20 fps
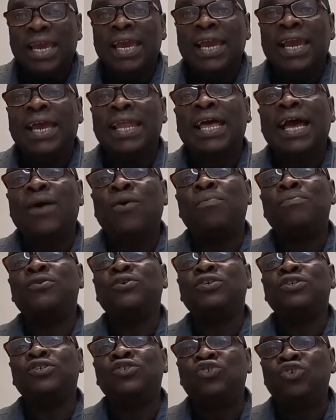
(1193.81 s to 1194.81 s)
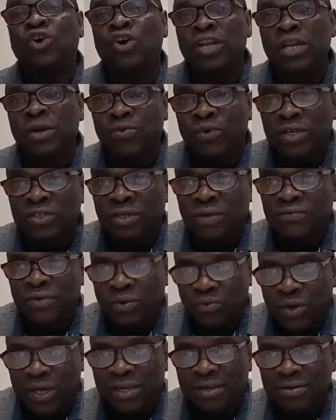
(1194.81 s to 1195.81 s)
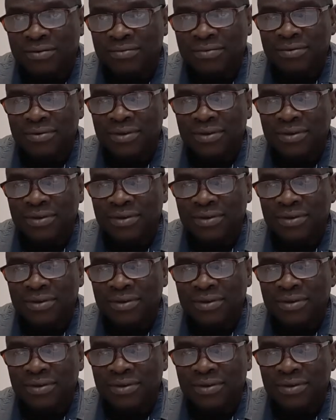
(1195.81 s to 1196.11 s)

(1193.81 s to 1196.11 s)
and I hope you enjoy the rest of your week.